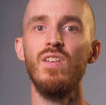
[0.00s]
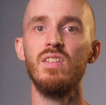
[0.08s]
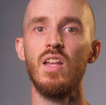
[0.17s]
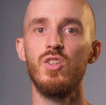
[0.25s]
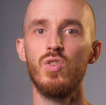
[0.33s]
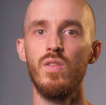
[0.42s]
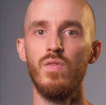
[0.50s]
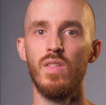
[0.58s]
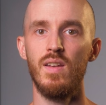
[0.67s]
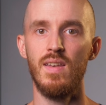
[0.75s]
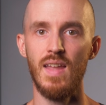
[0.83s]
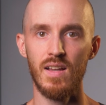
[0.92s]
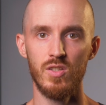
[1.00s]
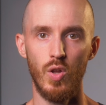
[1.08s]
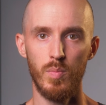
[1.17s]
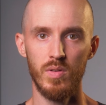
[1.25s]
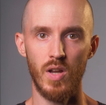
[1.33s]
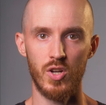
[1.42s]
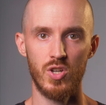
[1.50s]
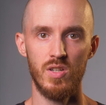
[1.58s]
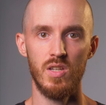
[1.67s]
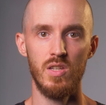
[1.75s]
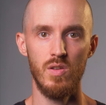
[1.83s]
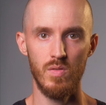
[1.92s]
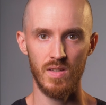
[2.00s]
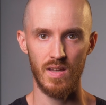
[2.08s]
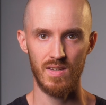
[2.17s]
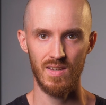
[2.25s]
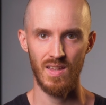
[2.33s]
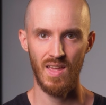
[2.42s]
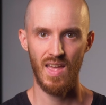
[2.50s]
a century for the next Hollywood production to use it.